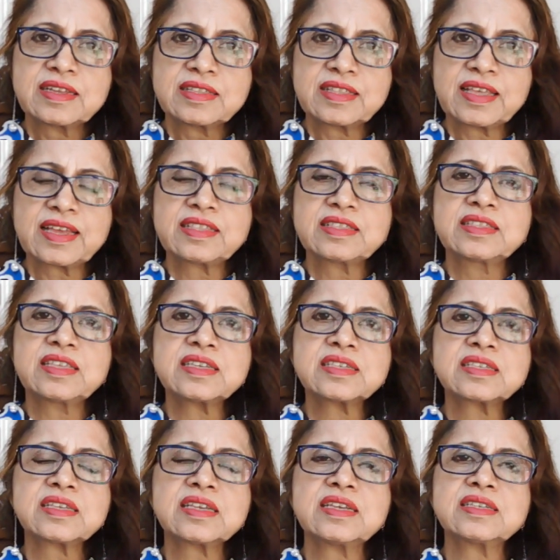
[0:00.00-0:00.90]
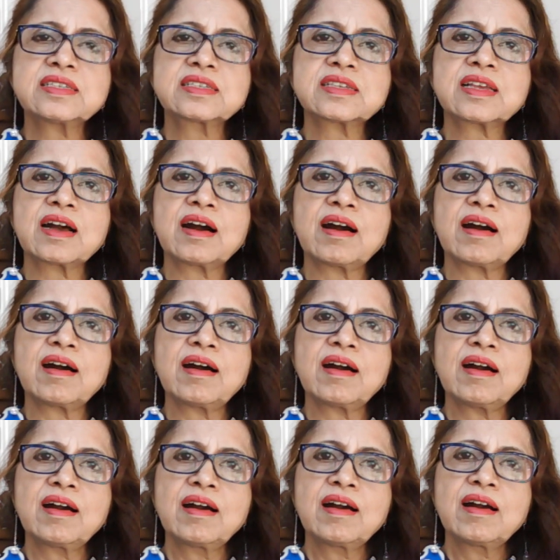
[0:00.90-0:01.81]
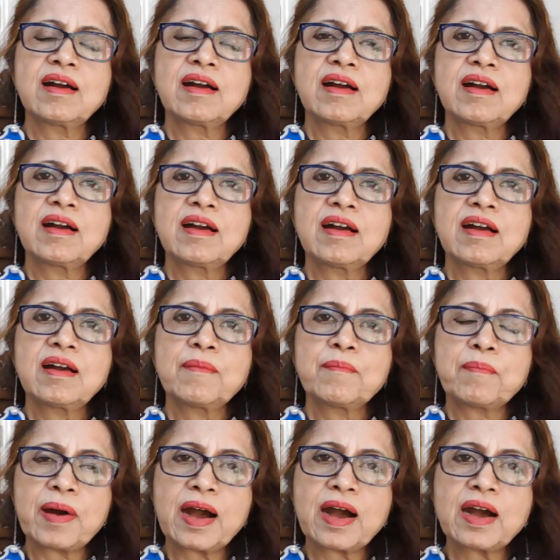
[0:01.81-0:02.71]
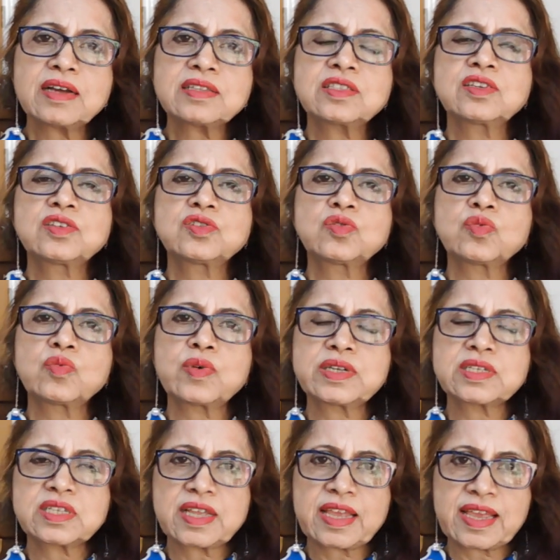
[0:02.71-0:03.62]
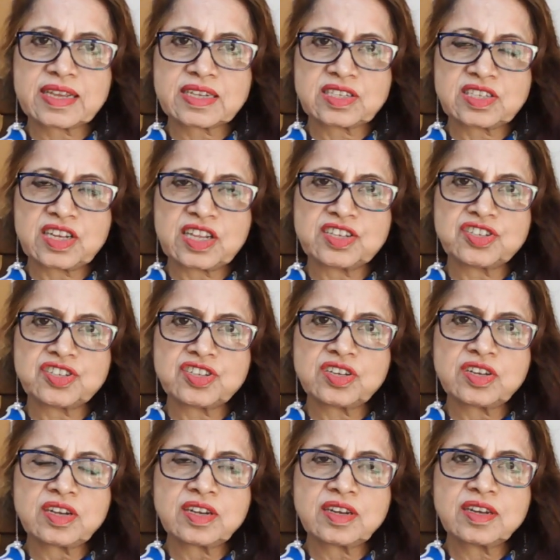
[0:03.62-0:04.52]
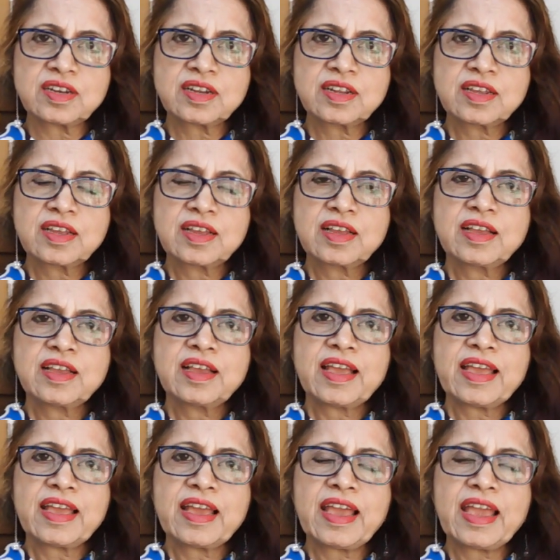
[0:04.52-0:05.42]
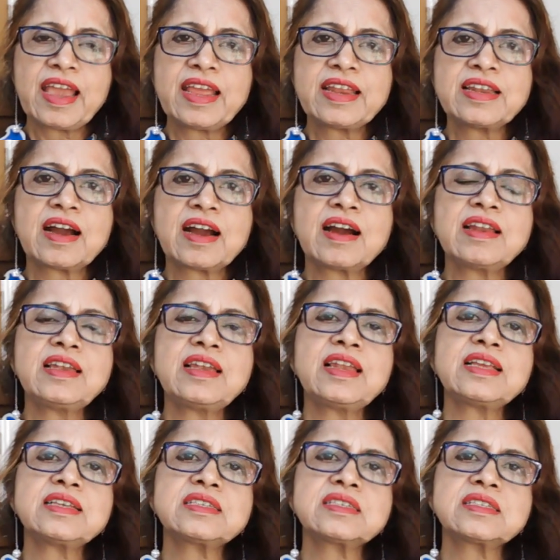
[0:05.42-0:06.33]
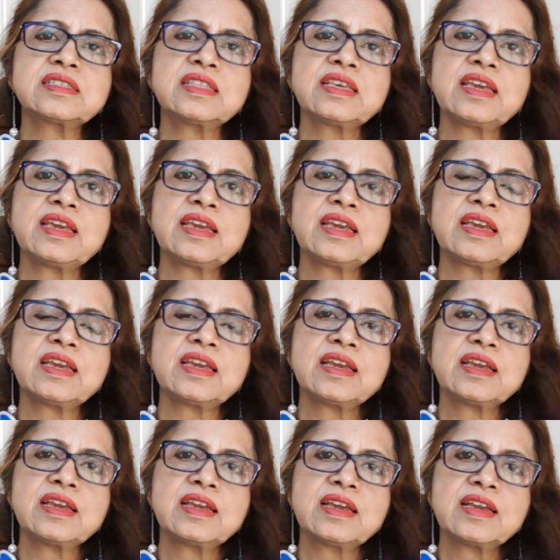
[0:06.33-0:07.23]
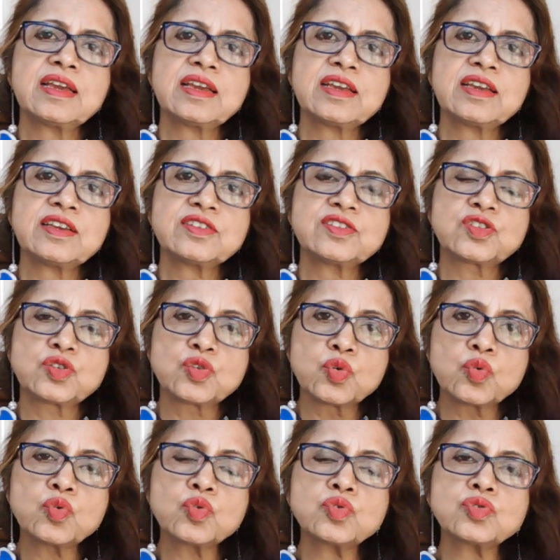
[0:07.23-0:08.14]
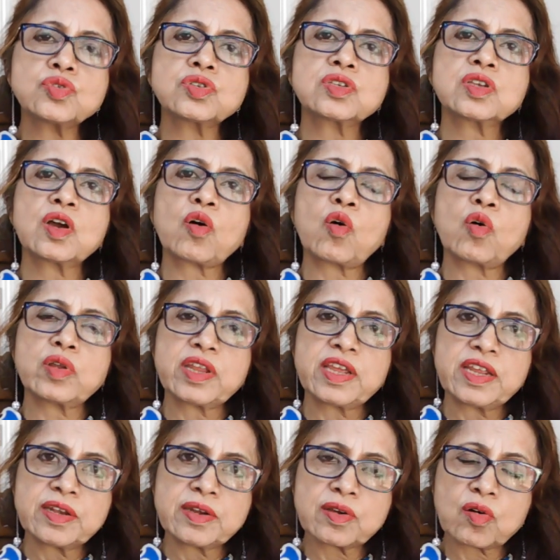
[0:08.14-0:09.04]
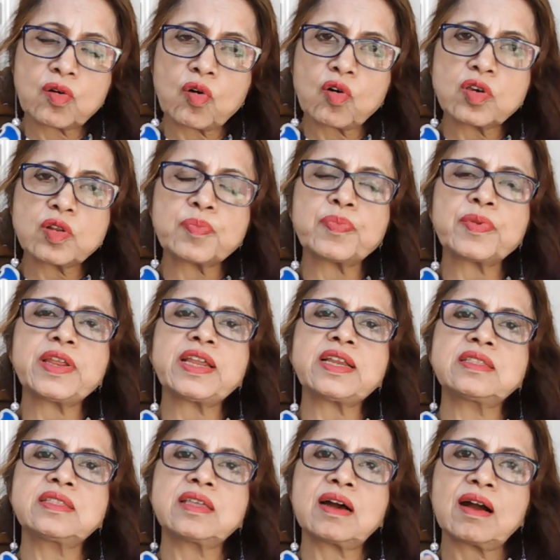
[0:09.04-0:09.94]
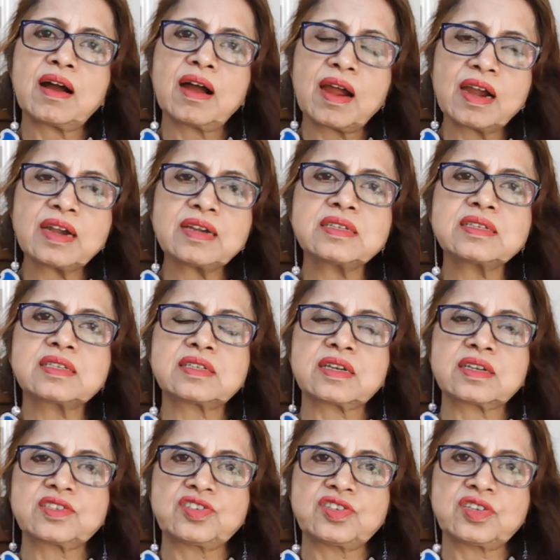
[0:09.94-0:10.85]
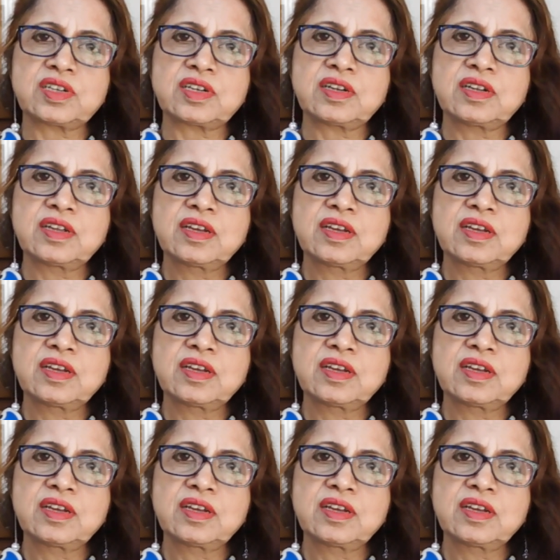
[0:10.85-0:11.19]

that this is a path towards extension, and unless they choose or incorporate the heart structure,